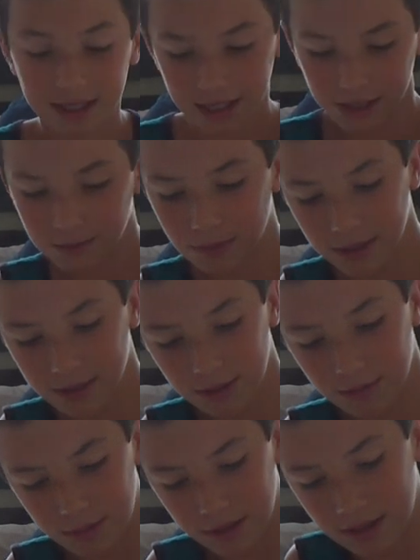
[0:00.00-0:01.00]
let's get this box
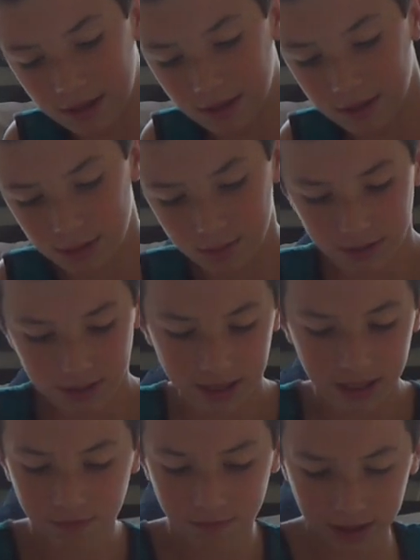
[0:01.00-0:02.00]
open. Super
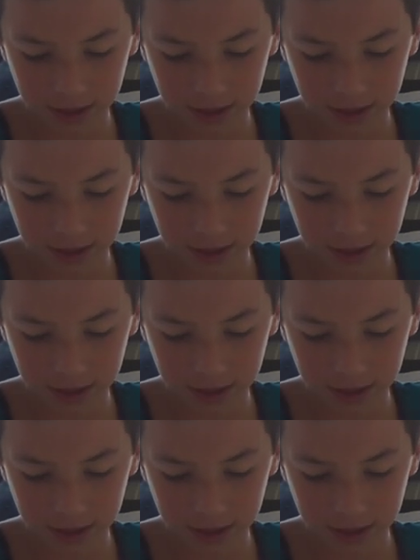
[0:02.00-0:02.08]
excited for